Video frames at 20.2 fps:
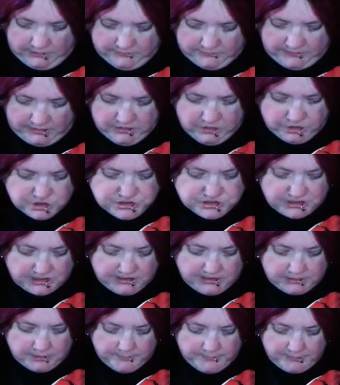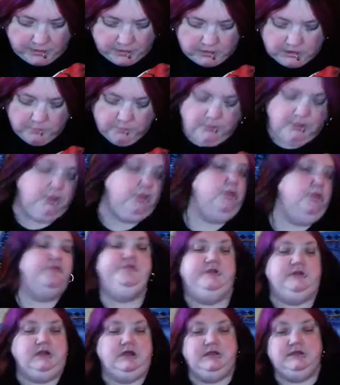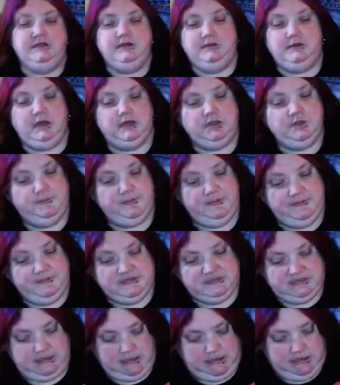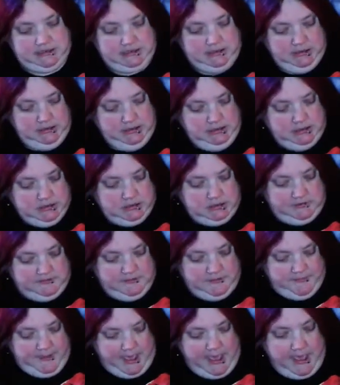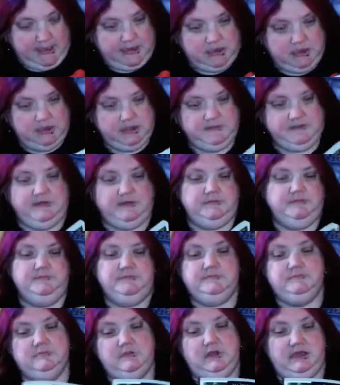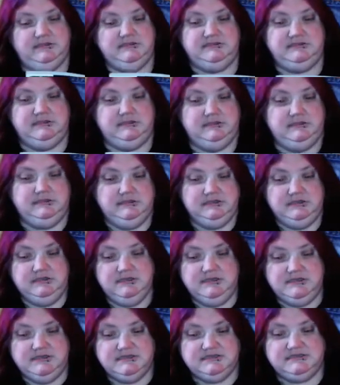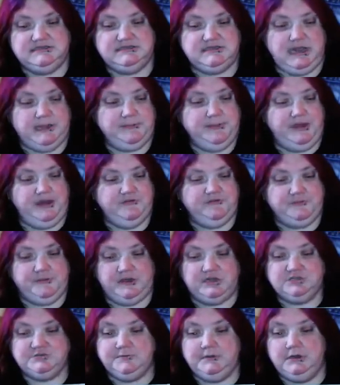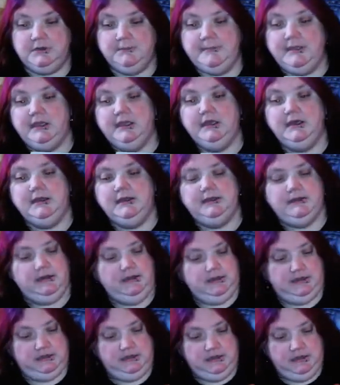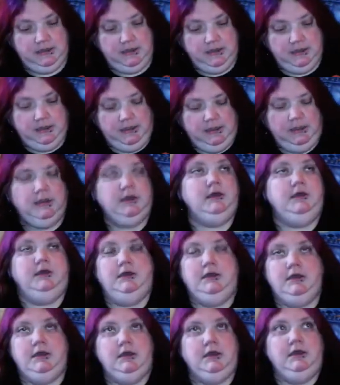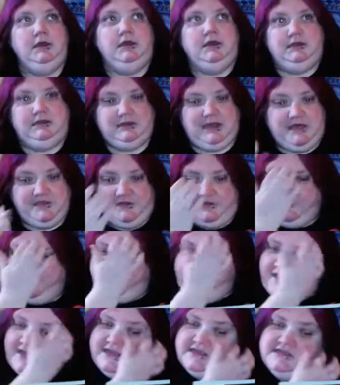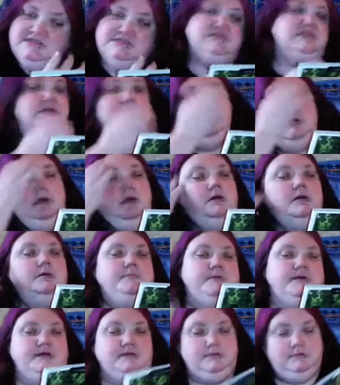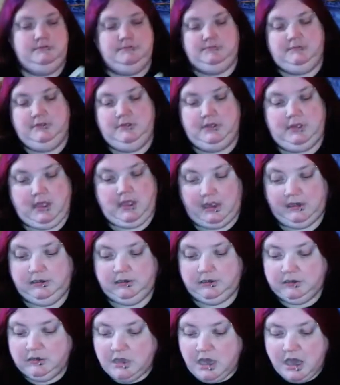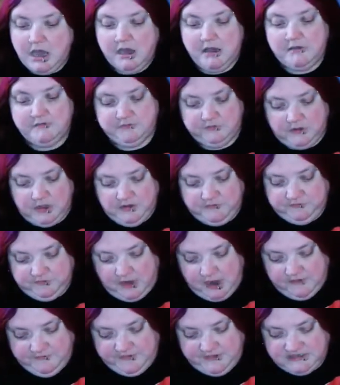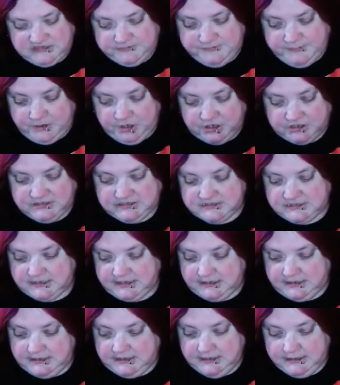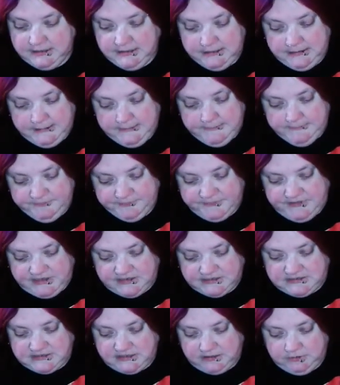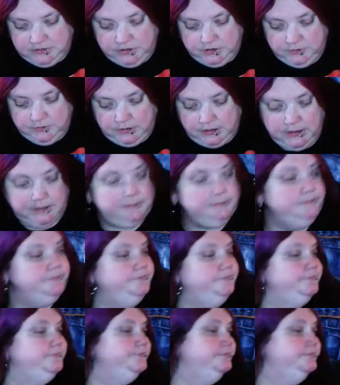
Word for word: that looks like American Werewolf in London. I could be mistaken. And on the back, uh, they I see Stay Puft, Marshmallow Man, and Leatherface. Um, but I love, love, love these books that that tell you um